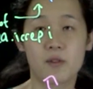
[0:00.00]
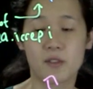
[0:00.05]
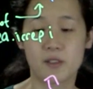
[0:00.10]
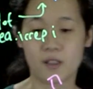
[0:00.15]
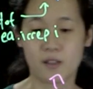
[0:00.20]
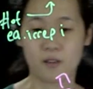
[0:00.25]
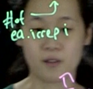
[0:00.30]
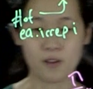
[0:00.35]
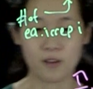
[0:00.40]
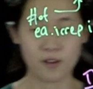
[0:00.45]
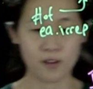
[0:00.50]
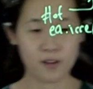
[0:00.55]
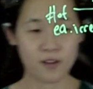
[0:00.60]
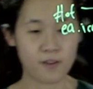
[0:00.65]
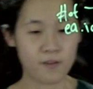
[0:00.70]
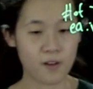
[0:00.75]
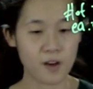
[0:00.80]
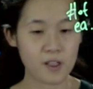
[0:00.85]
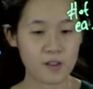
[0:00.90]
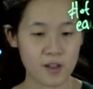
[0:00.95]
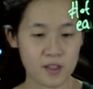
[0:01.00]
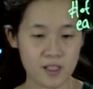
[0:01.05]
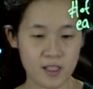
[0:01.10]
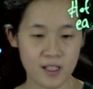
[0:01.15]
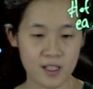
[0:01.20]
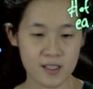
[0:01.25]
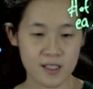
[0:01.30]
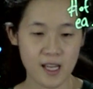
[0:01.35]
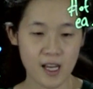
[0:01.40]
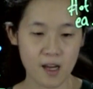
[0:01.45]
So first question
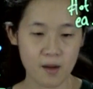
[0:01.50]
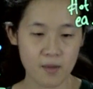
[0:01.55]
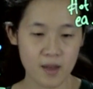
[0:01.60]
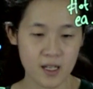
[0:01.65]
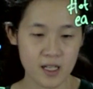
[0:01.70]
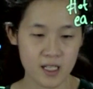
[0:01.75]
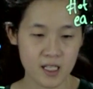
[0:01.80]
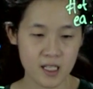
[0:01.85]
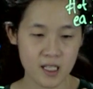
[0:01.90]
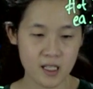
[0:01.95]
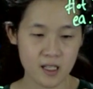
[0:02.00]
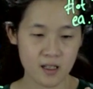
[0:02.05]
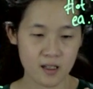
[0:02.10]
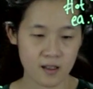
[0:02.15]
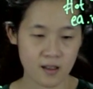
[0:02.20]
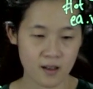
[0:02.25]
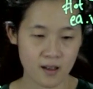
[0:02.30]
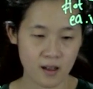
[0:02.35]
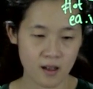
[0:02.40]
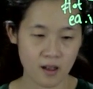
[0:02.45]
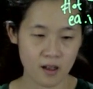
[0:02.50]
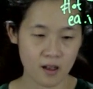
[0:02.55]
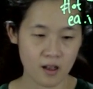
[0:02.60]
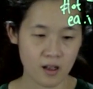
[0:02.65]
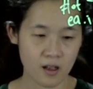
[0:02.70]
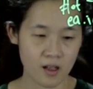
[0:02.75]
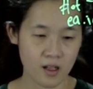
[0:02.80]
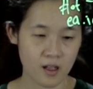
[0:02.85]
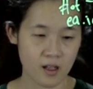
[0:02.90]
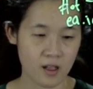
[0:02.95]
is, how many,
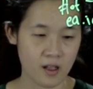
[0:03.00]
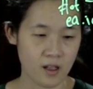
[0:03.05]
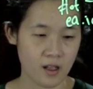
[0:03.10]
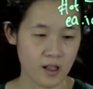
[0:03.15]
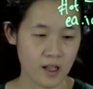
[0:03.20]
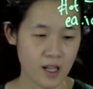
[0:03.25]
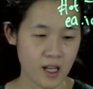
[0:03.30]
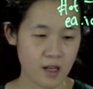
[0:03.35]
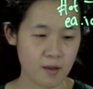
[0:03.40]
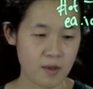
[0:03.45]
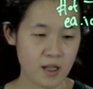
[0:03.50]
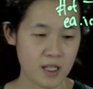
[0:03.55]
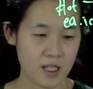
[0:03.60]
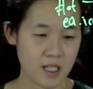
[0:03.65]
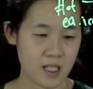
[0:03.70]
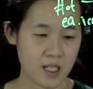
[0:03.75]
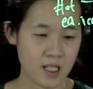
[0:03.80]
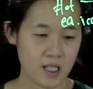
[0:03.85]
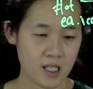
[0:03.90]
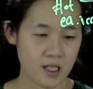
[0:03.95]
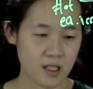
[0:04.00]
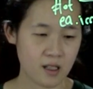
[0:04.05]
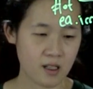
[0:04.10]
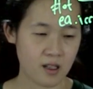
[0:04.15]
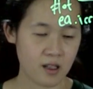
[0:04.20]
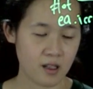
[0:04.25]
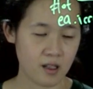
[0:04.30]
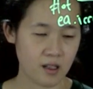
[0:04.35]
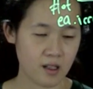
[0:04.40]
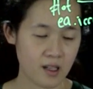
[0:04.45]
how many,
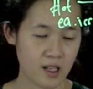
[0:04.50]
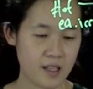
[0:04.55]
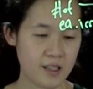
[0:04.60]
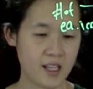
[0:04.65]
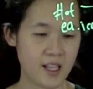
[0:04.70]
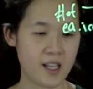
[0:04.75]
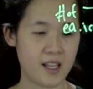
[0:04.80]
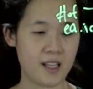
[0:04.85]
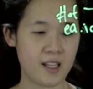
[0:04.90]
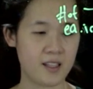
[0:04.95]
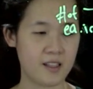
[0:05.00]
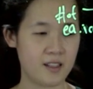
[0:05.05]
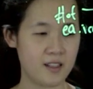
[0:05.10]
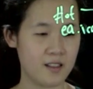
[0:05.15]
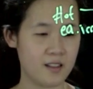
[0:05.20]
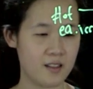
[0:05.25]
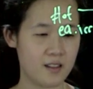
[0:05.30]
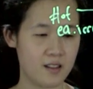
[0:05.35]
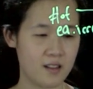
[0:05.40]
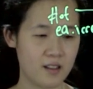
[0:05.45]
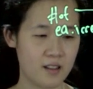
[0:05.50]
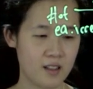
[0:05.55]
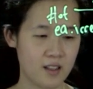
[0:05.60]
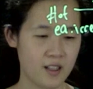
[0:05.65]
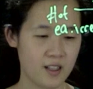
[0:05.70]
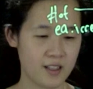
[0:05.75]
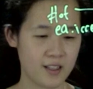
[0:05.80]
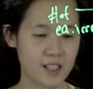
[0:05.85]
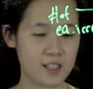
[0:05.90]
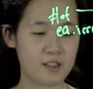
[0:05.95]
and then
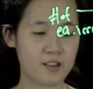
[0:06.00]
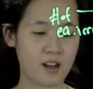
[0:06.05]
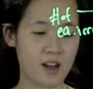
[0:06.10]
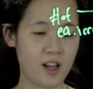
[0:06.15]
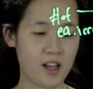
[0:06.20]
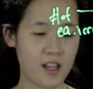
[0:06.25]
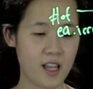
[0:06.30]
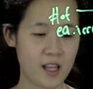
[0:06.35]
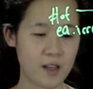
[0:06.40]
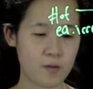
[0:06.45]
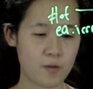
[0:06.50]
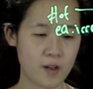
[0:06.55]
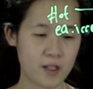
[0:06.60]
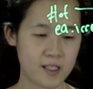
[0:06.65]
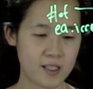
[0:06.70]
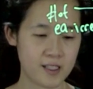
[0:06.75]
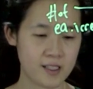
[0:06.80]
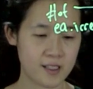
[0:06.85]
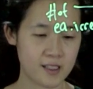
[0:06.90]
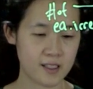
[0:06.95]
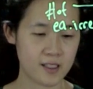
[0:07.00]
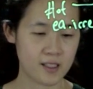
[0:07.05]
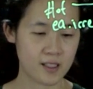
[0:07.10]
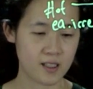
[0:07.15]
let's try A1s.